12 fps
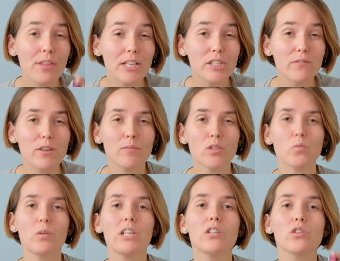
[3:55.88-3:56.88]
these films
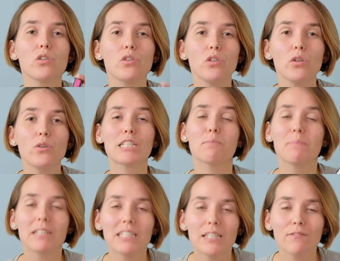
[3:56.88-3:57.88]
we need to use
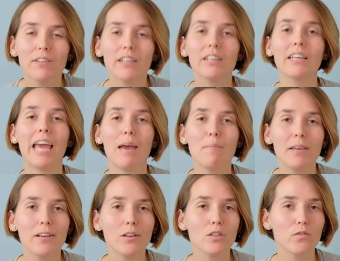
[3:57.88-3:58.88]
specific
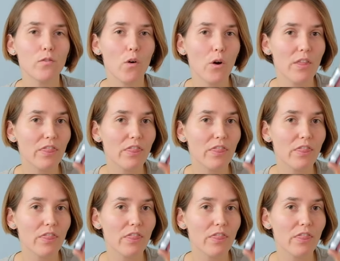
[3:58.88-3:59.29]
chemicals for